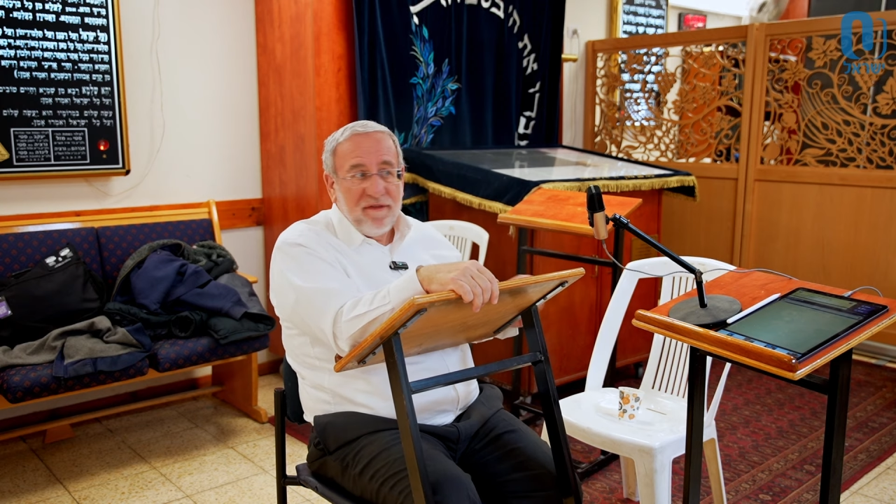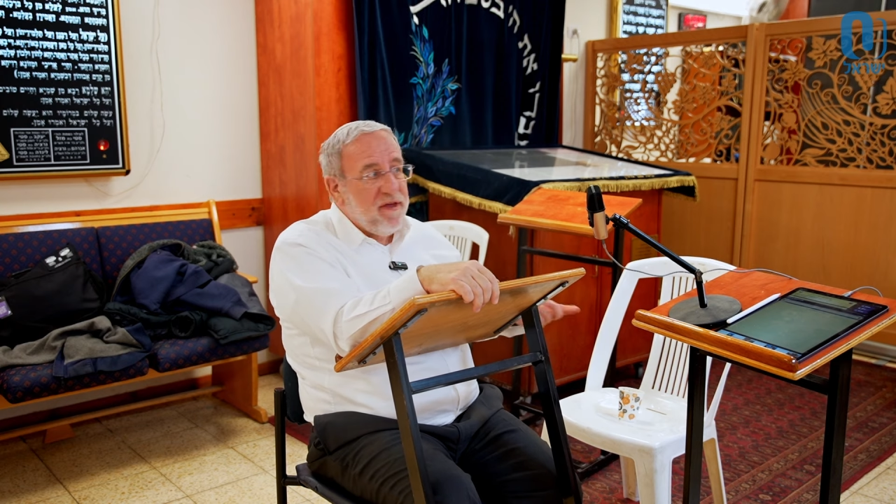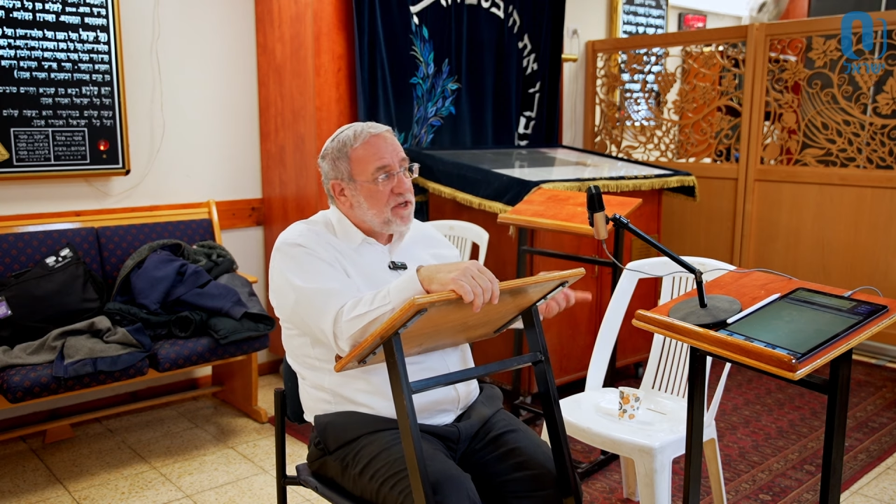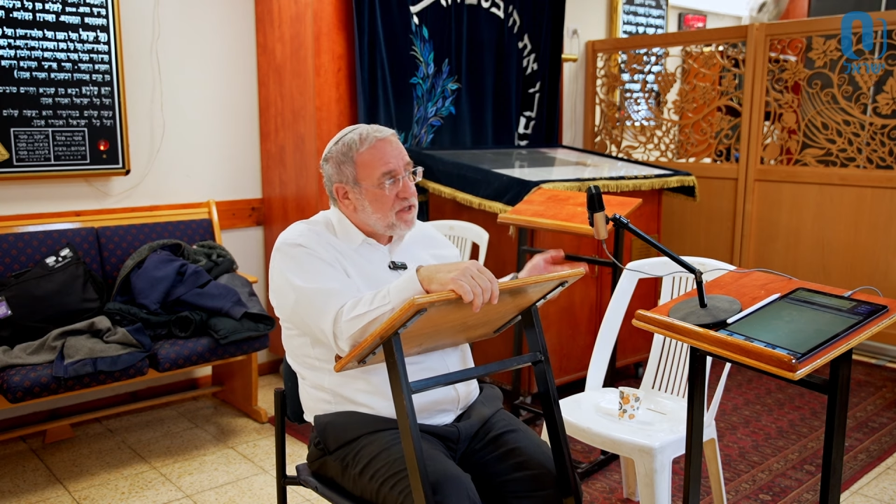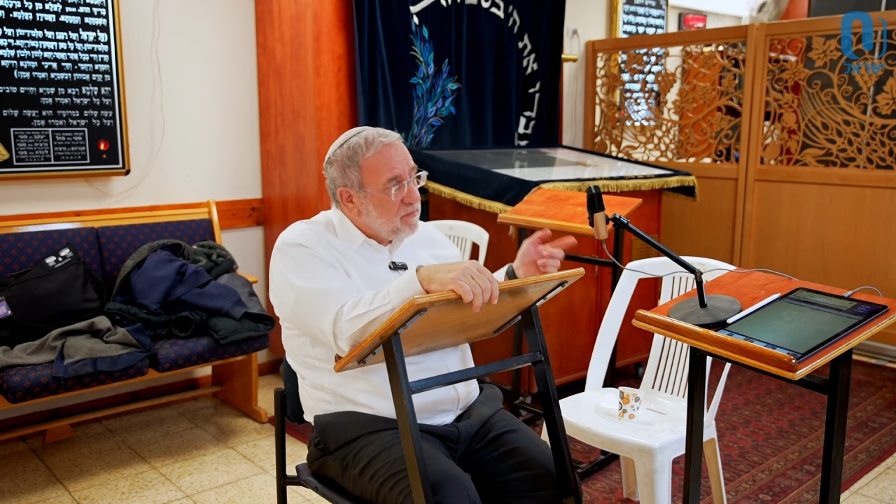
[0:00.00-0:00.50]

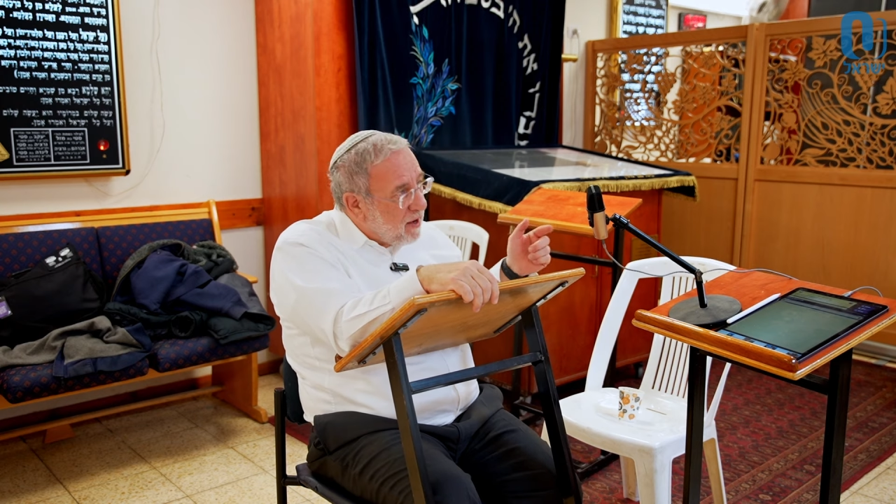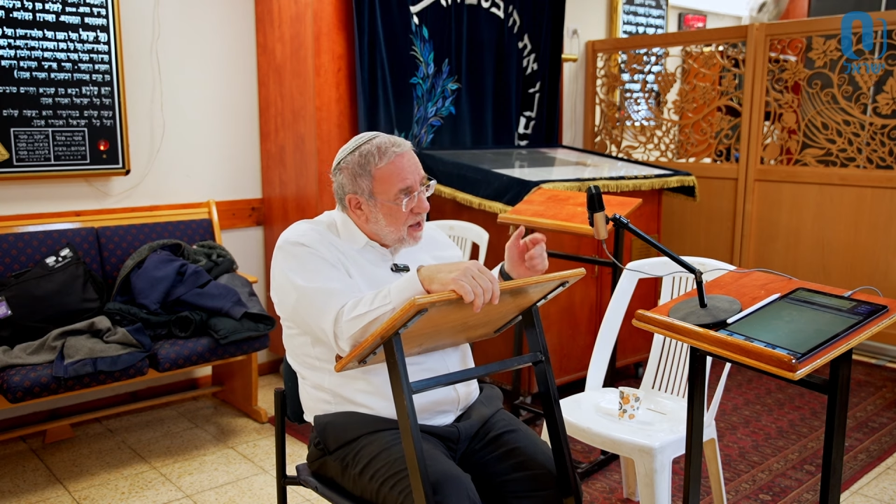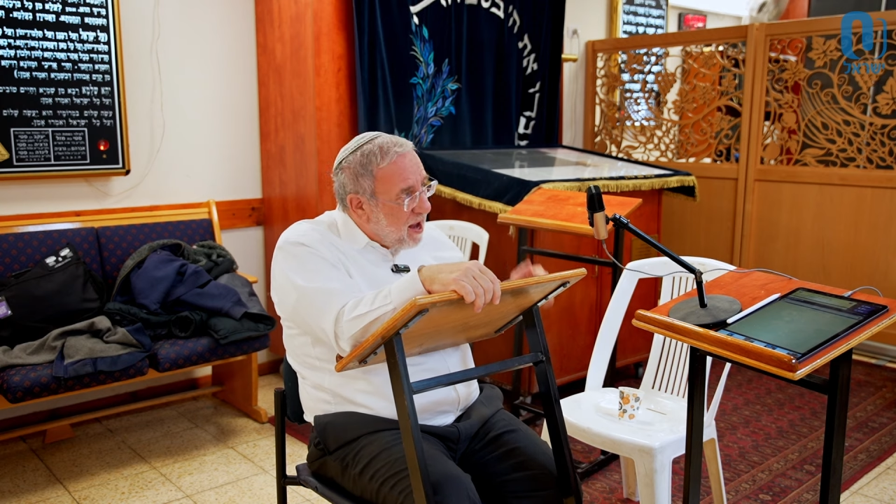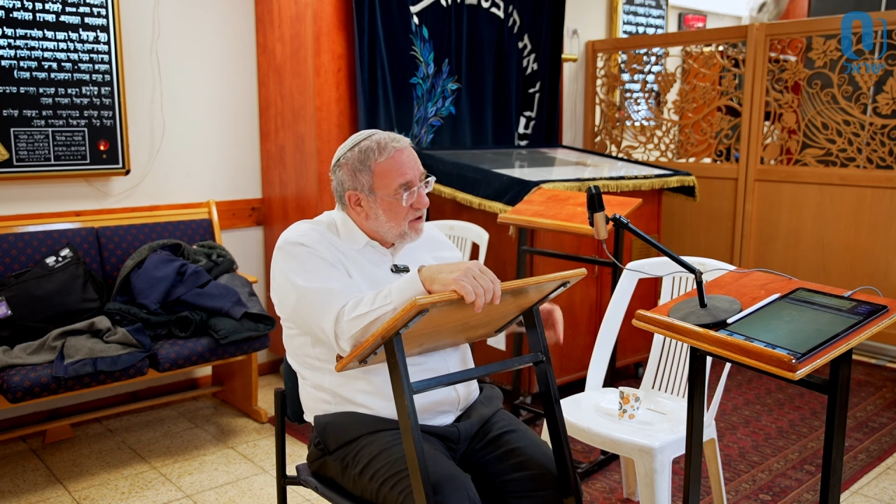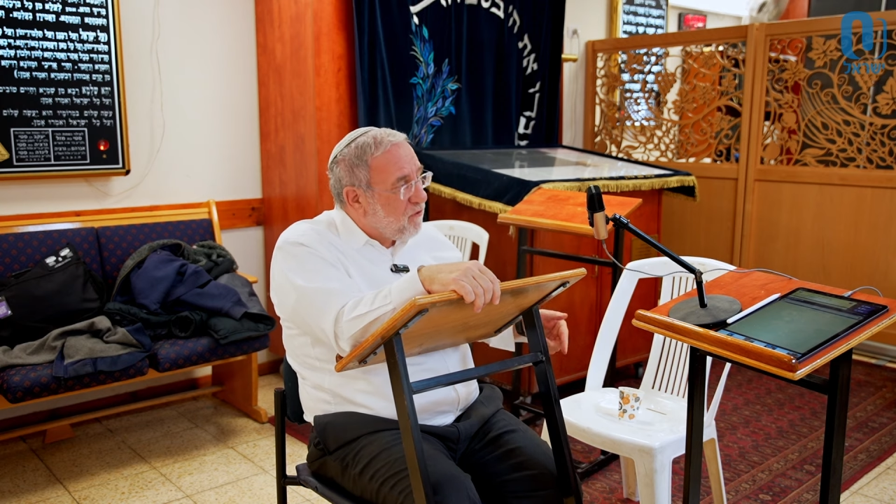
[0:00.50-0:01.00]
Teach them that
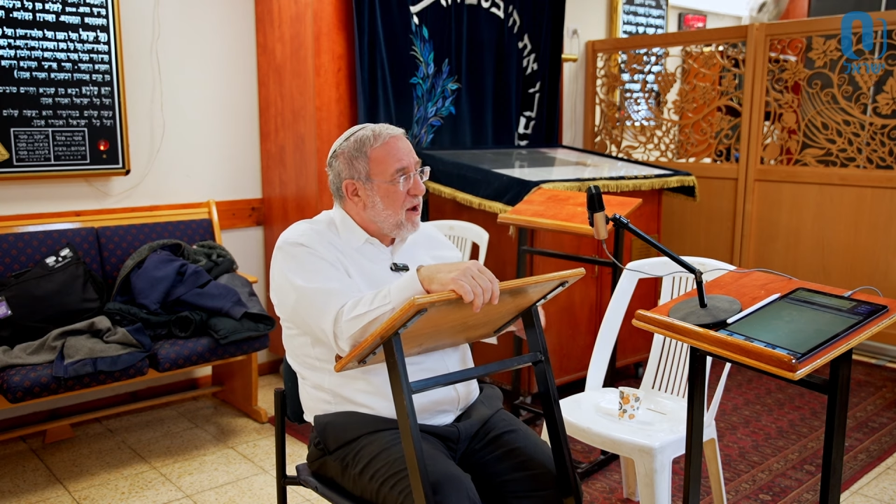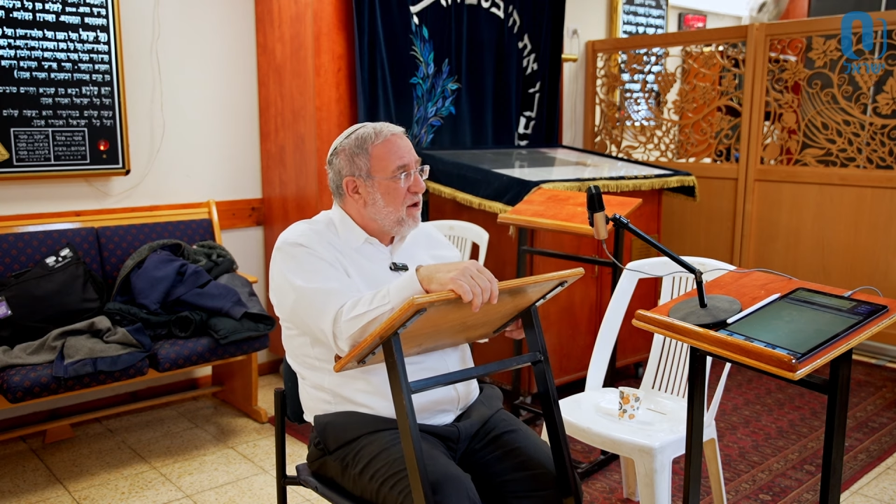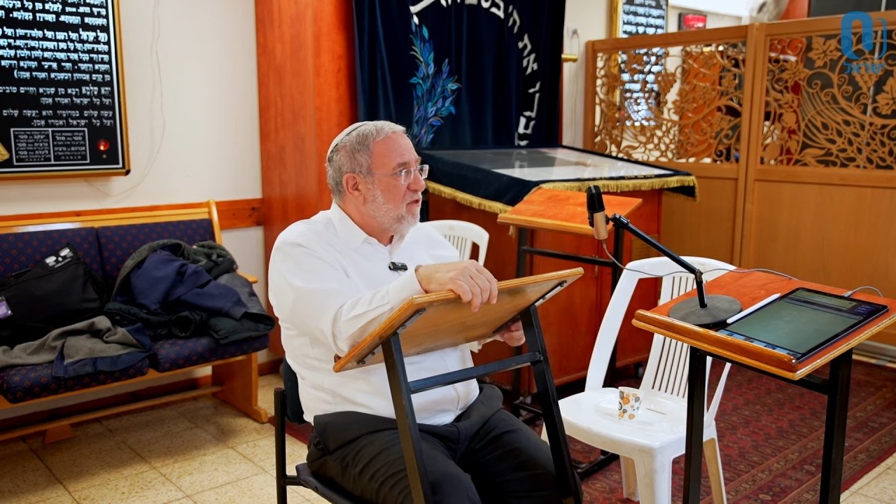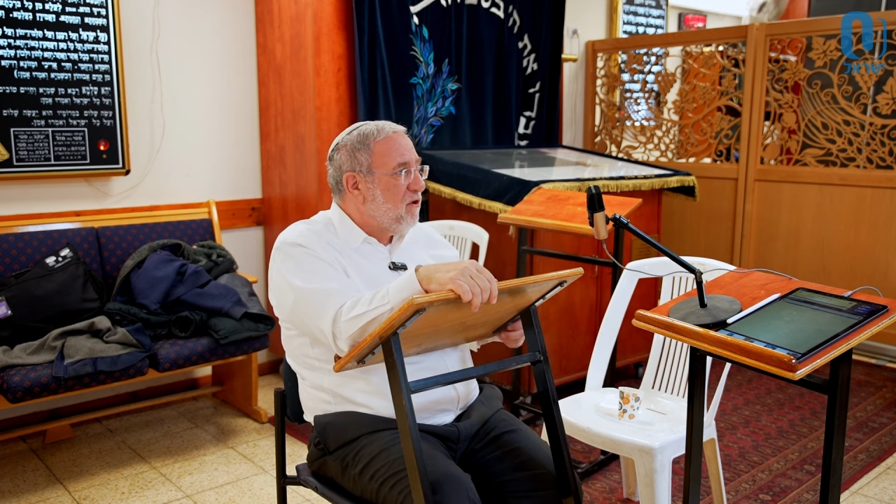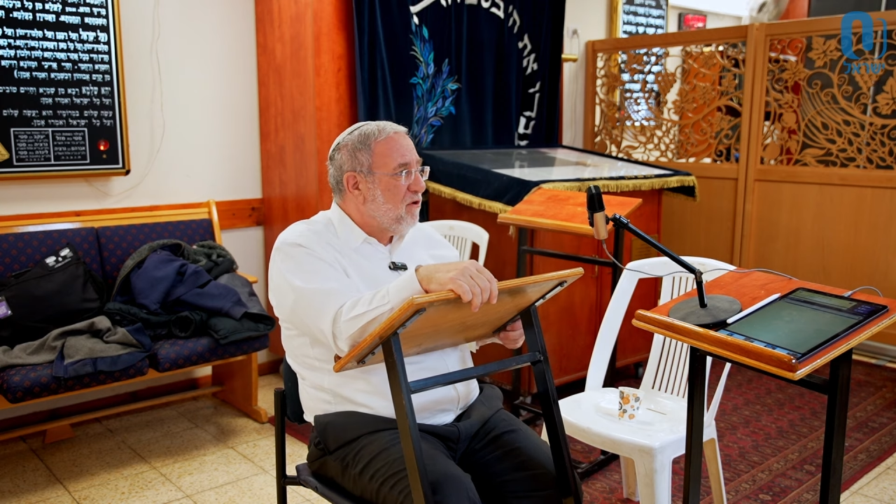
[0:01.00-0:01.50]
God
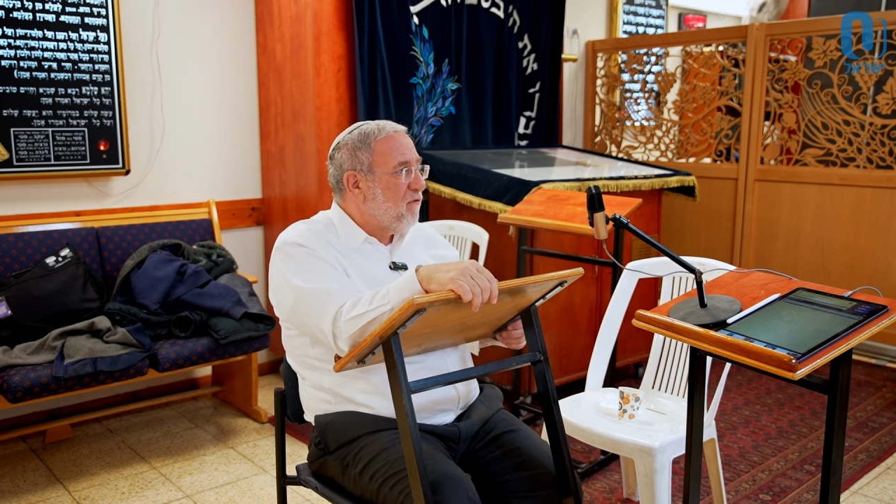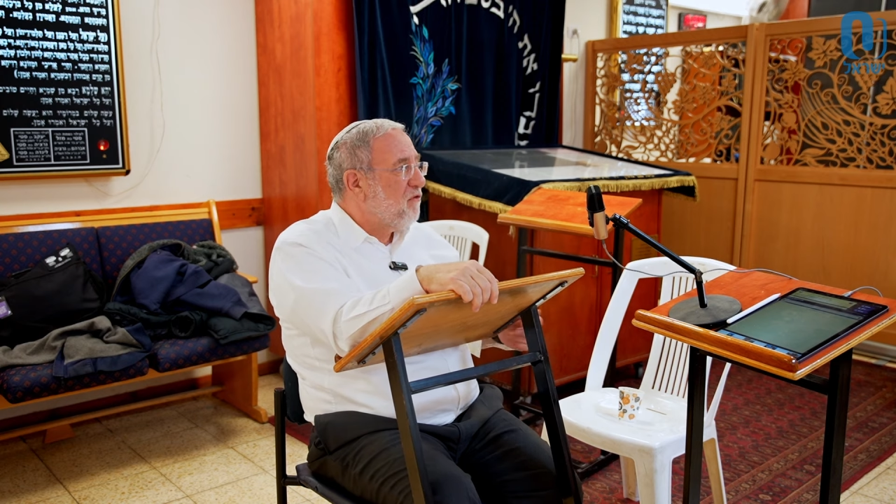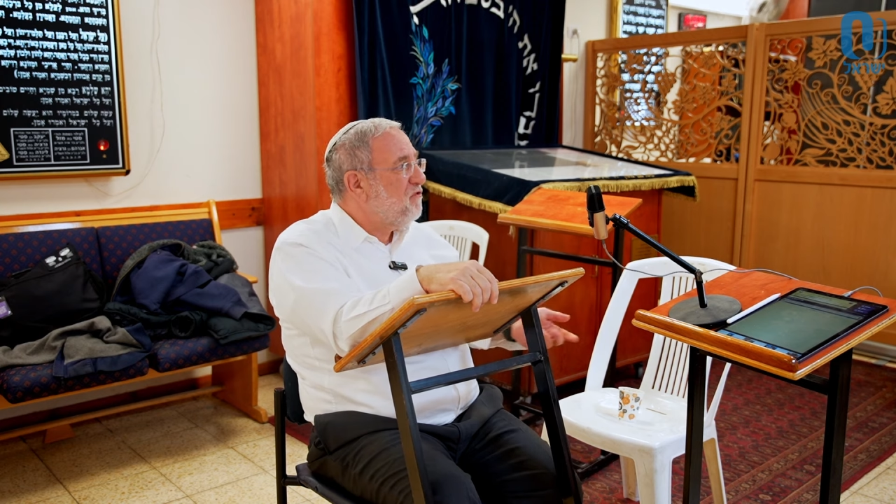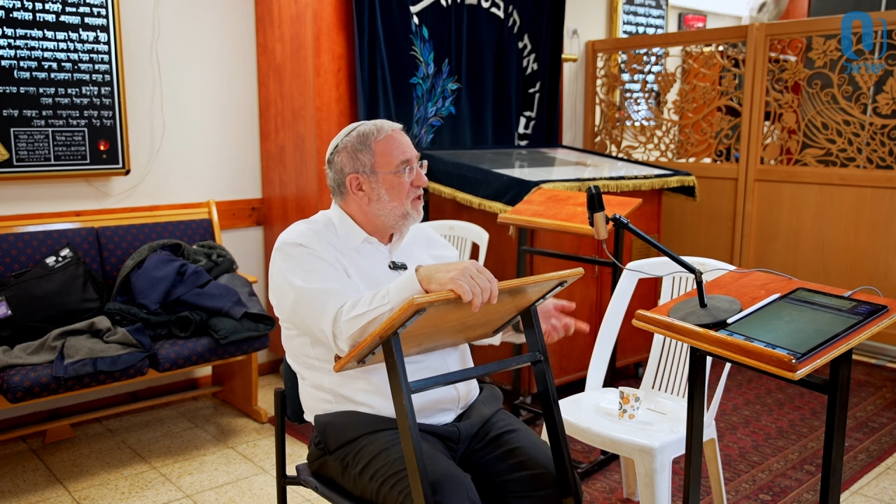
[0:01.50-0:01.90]
created the universe.